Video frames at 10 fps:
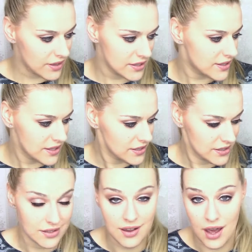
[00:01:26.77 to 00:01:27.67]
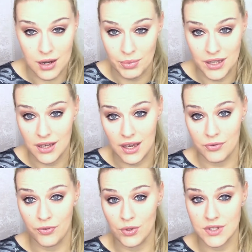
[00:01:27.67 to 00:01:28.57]
This has gotta be
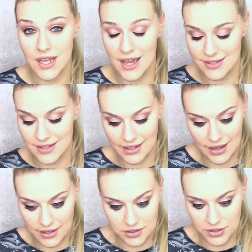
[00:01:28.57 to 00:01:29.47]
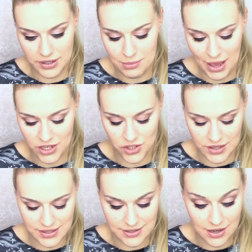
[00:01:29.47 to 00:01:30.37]
a full size. Like, I couldn't imagine
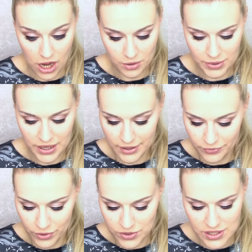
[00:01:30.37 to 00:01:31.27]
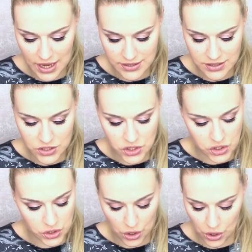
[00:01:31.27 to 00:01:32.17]
this not being a full size.
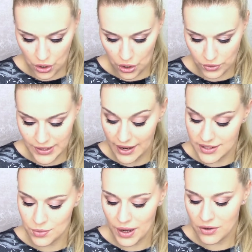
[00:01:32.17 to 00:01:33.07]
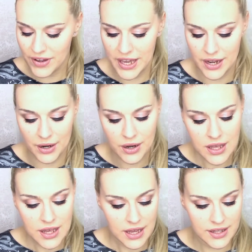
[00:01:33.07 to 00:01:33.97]
So yeah, it's right over here.